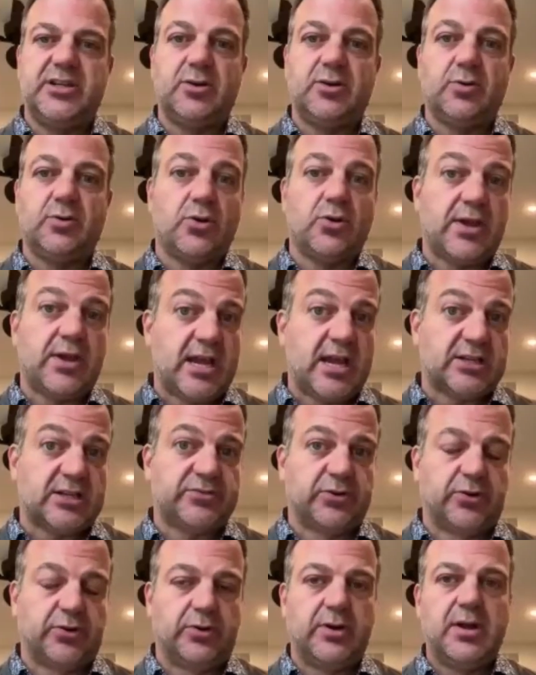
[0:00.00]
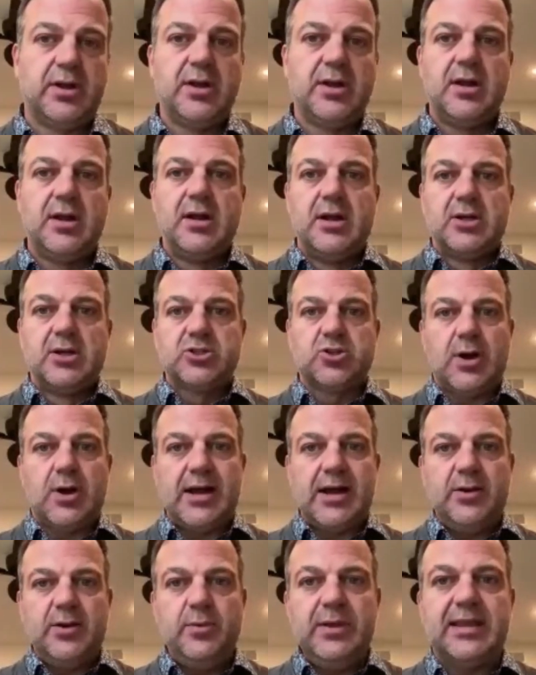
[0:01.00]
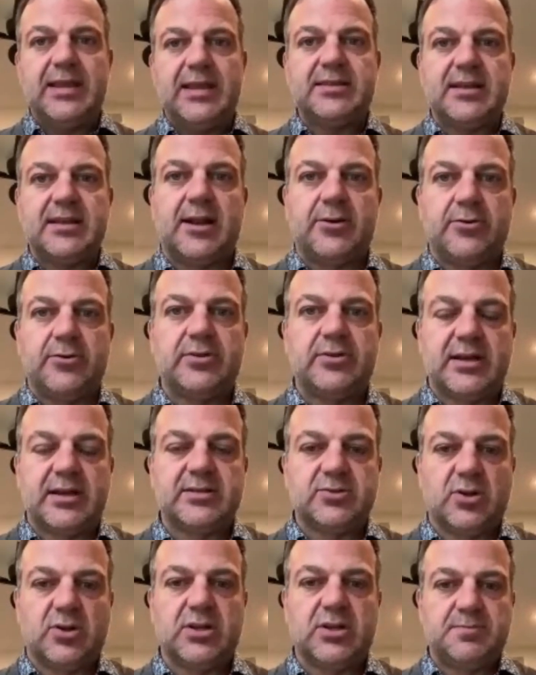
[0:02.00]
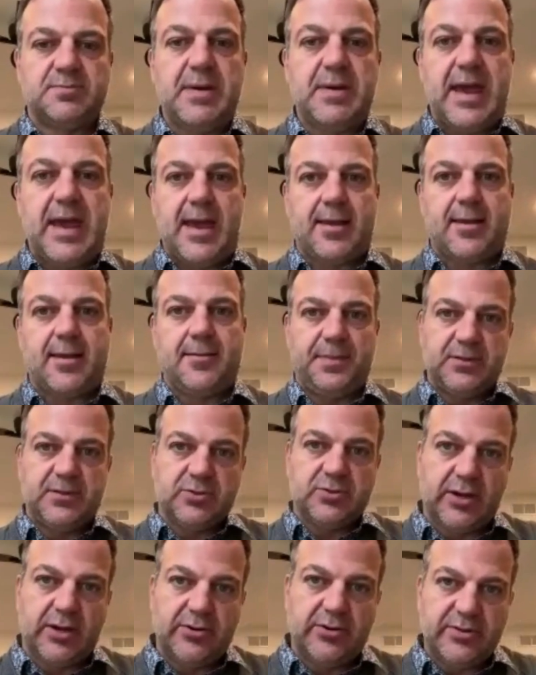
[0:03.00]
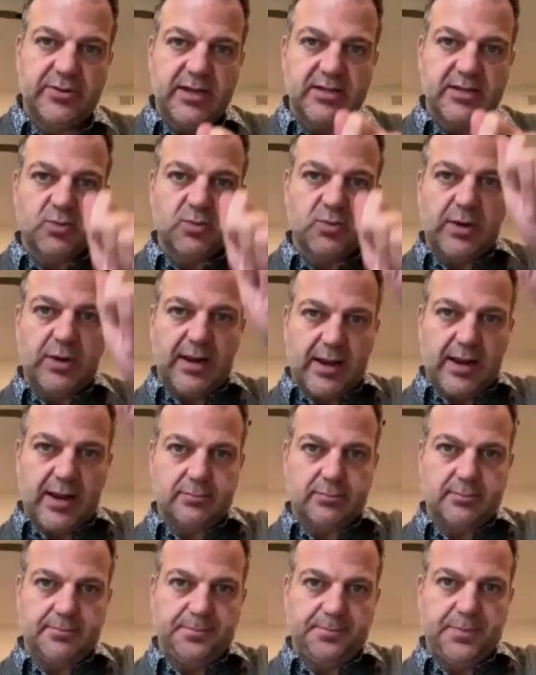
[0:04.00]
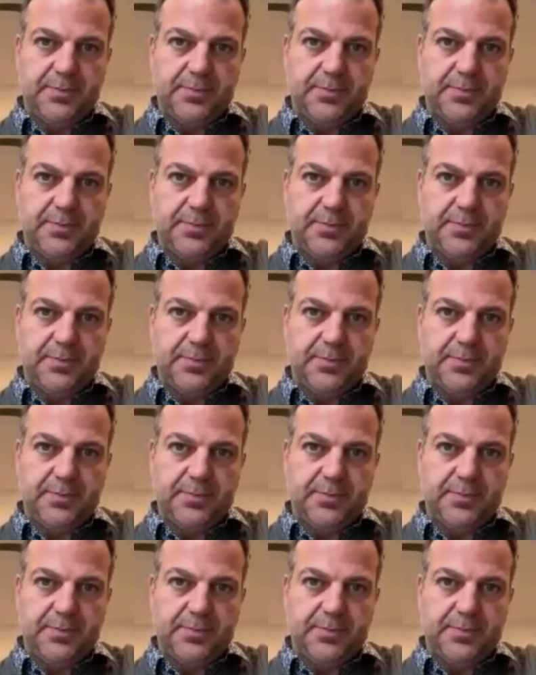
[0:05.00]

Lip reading: sheet or your cash flow. So how do we get that $100,000 back? So 100,000 went out.